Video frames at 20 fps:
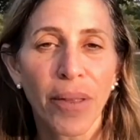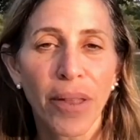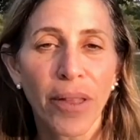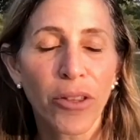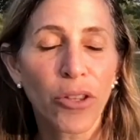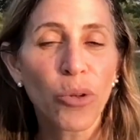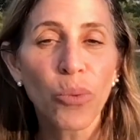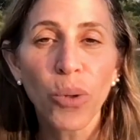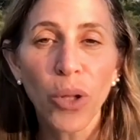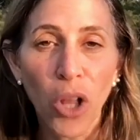
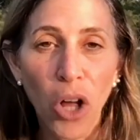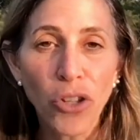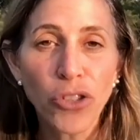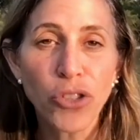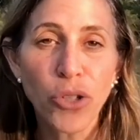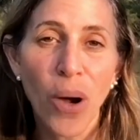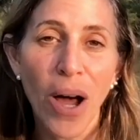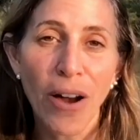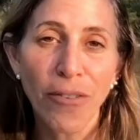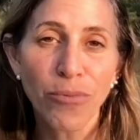you will
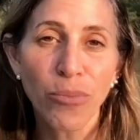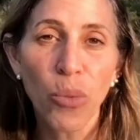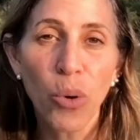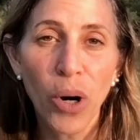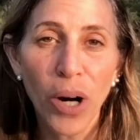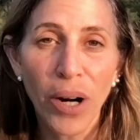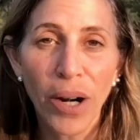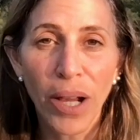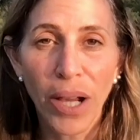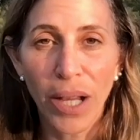also have
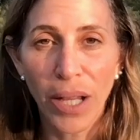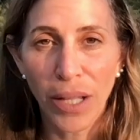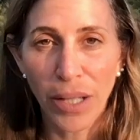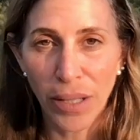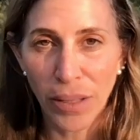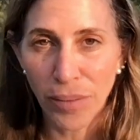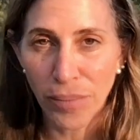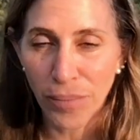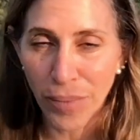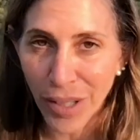more
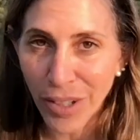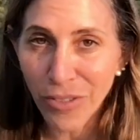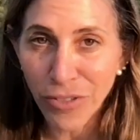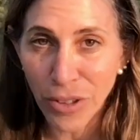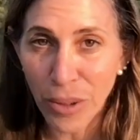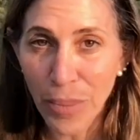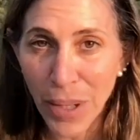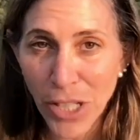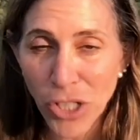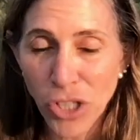
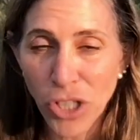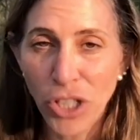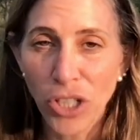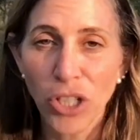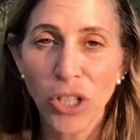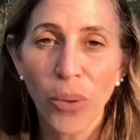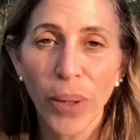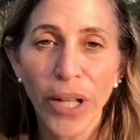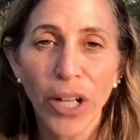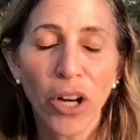inflammation
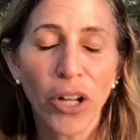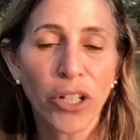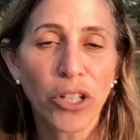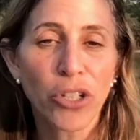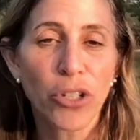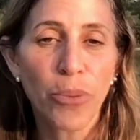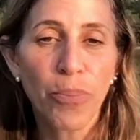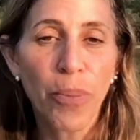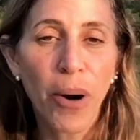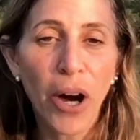going on in
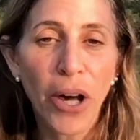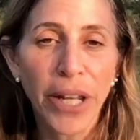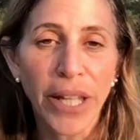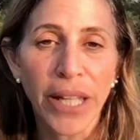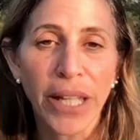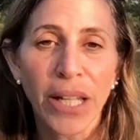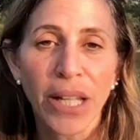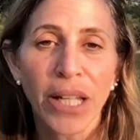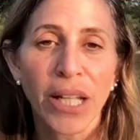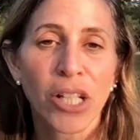your body.
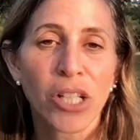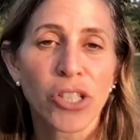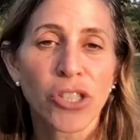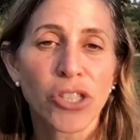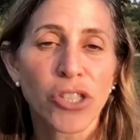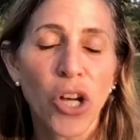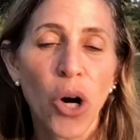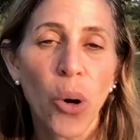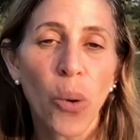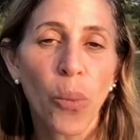
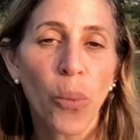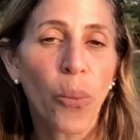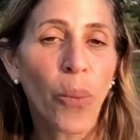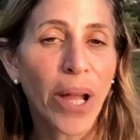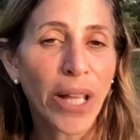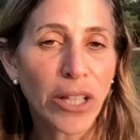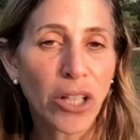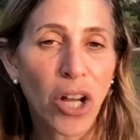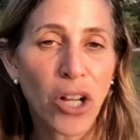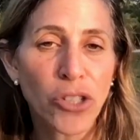So
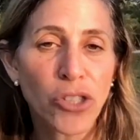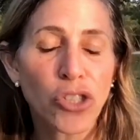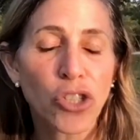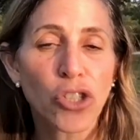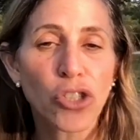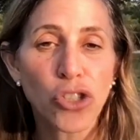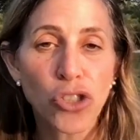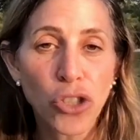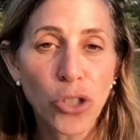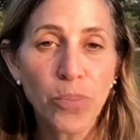weight loss
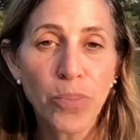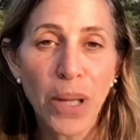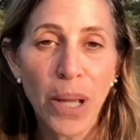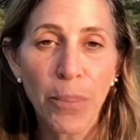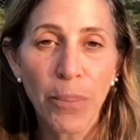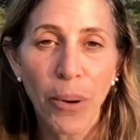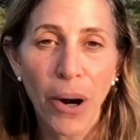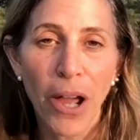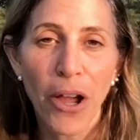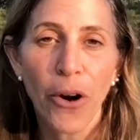should be a
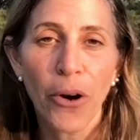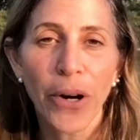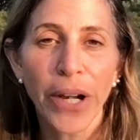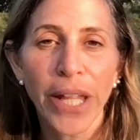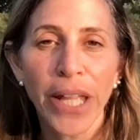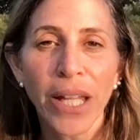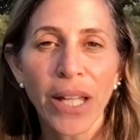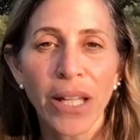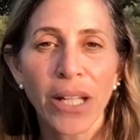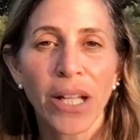
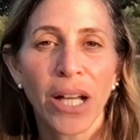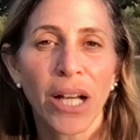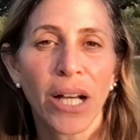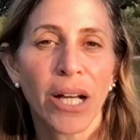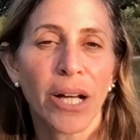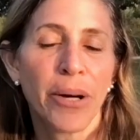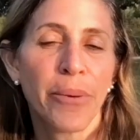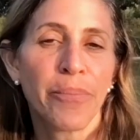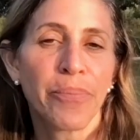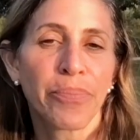priority
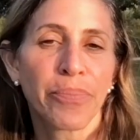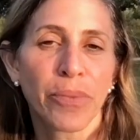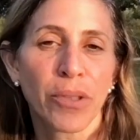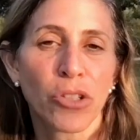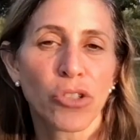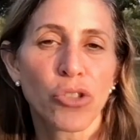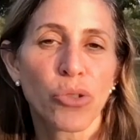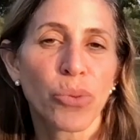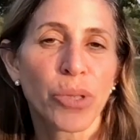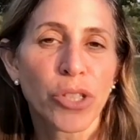
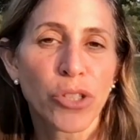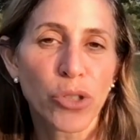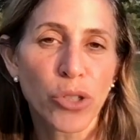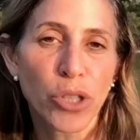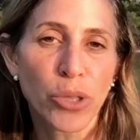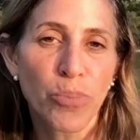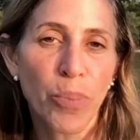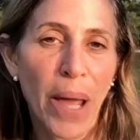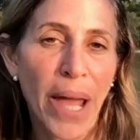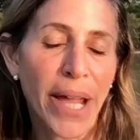to
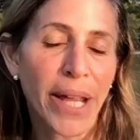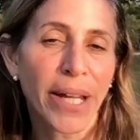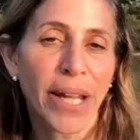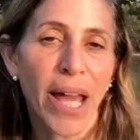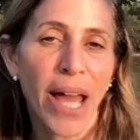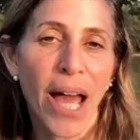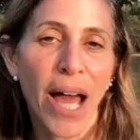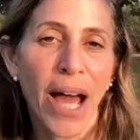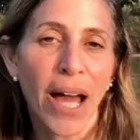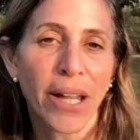reduce pain,
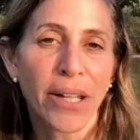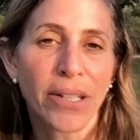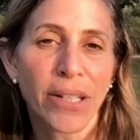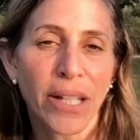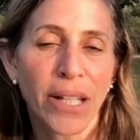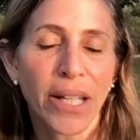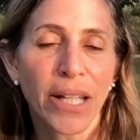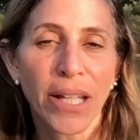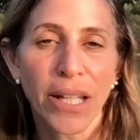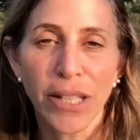and
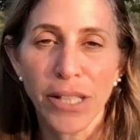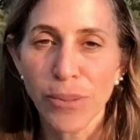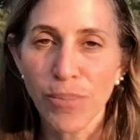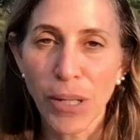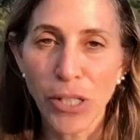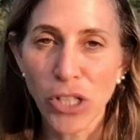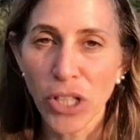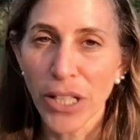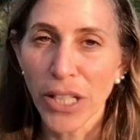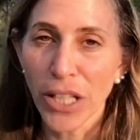
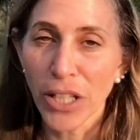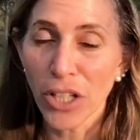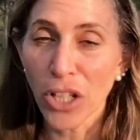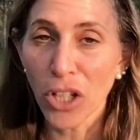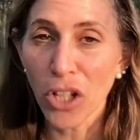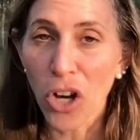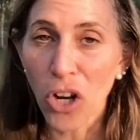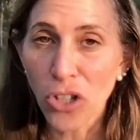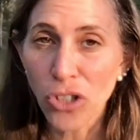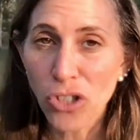especially in the
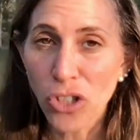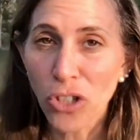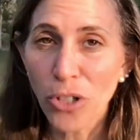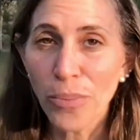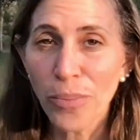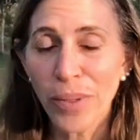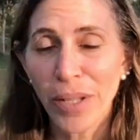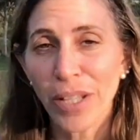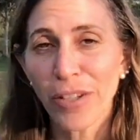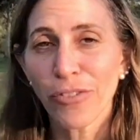long
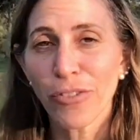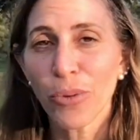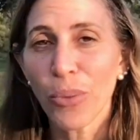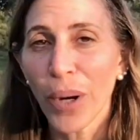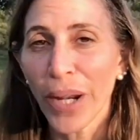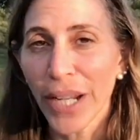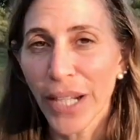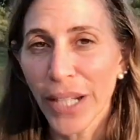term. If you want